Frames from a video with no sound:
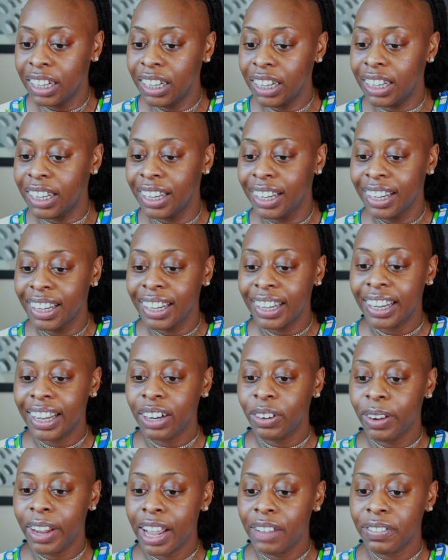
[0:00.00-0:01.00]
I
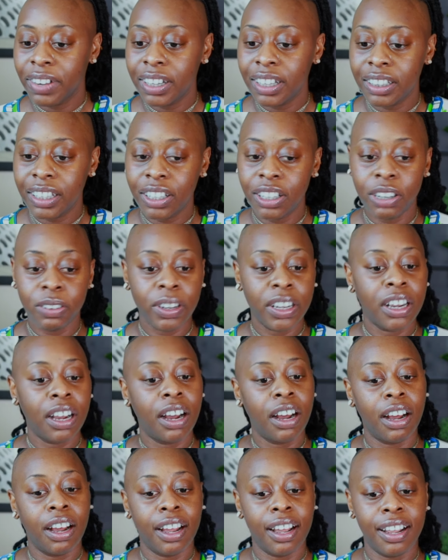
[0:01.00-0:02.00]
don't have anything going
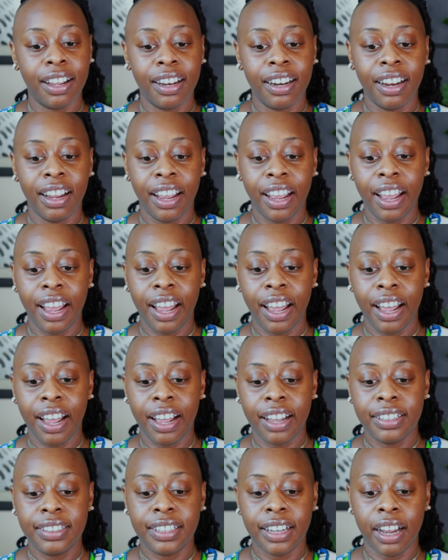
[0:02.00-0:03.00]
on.
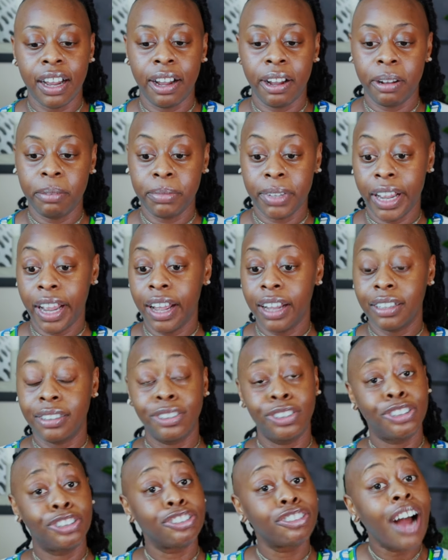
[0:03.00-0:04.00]
And um, yeah,
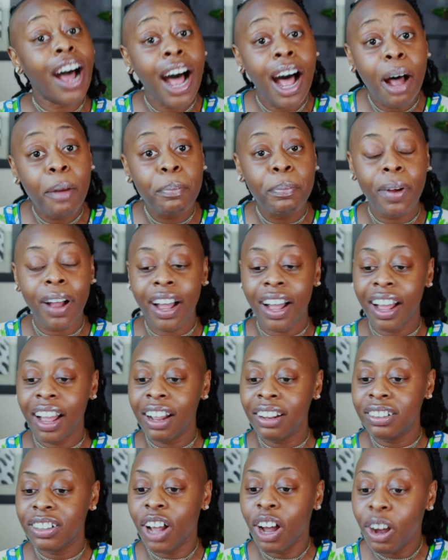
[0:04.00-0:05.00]
drop a
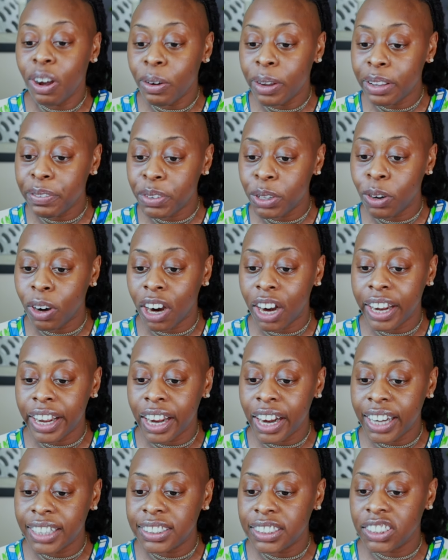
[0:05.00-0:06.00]
hello if you are here.
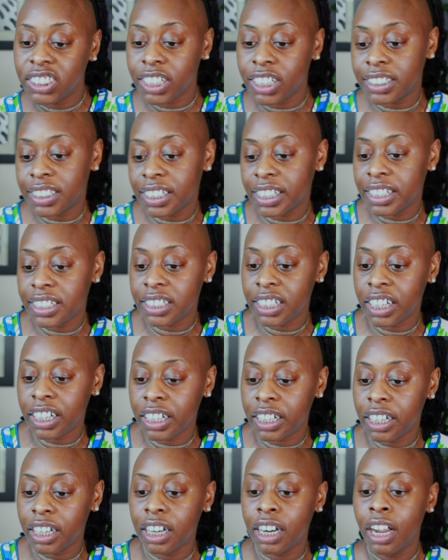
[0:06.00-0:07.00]
I see Jessica's
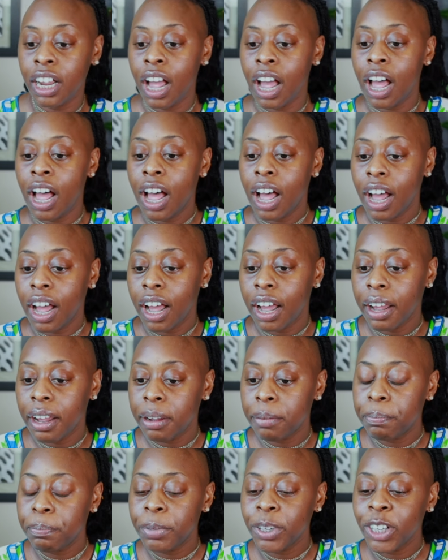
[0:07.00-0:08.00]
here, uh,
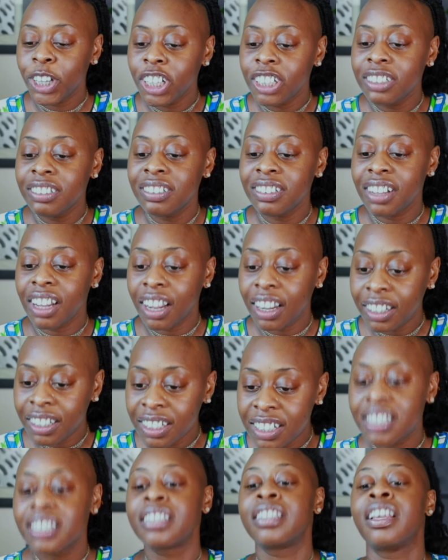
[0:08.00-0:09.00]
Pure
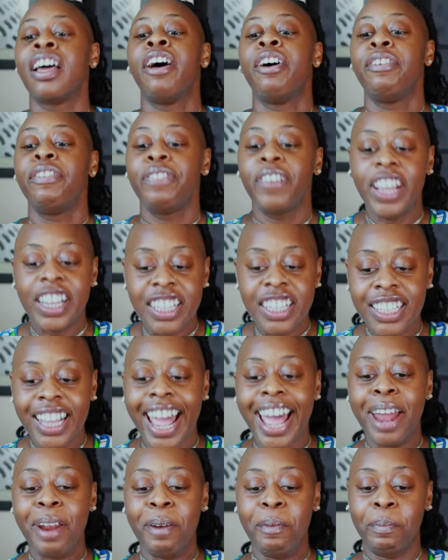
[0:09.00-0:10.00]
Lux Face
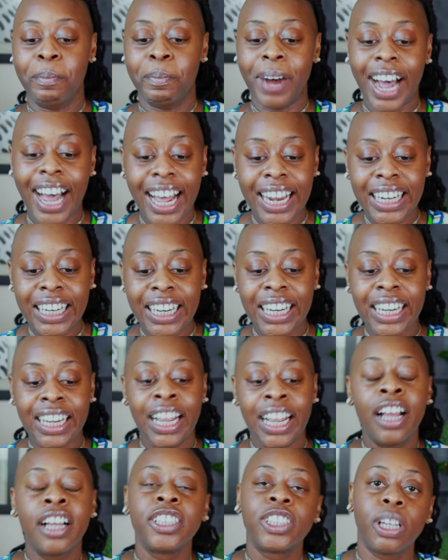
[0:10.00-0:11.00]
and Body.
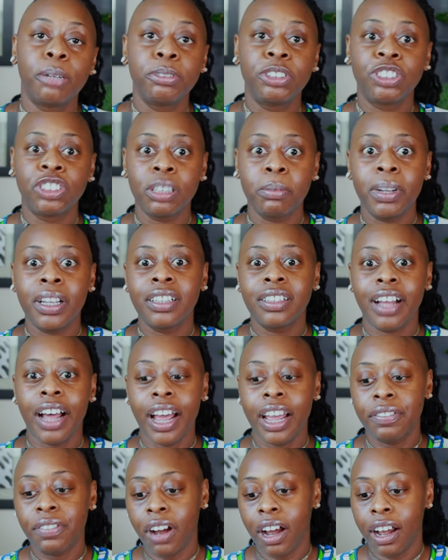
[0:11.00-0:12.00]
So I'm streaming
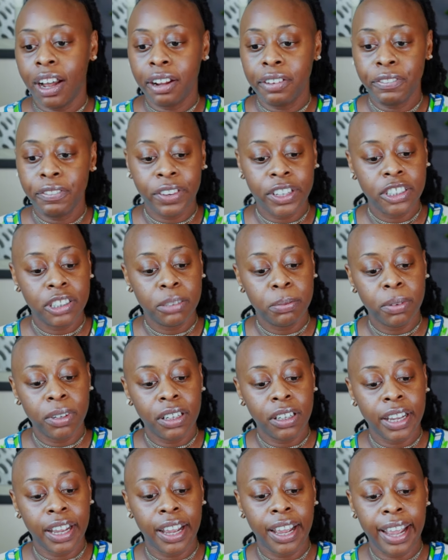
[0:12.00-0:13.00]
live on
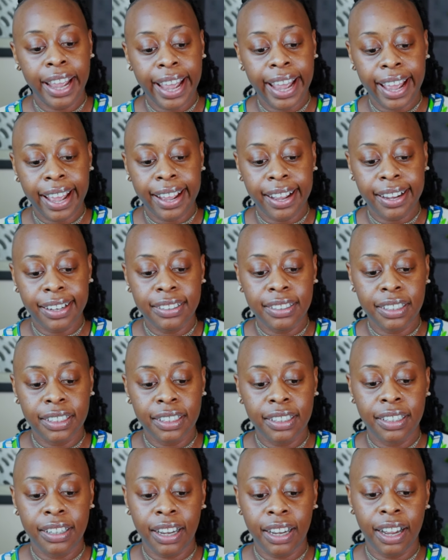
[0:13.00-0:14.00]
Facebook and
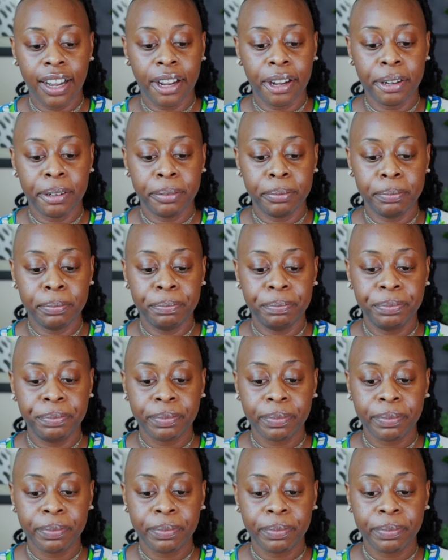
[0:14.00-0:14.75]
um,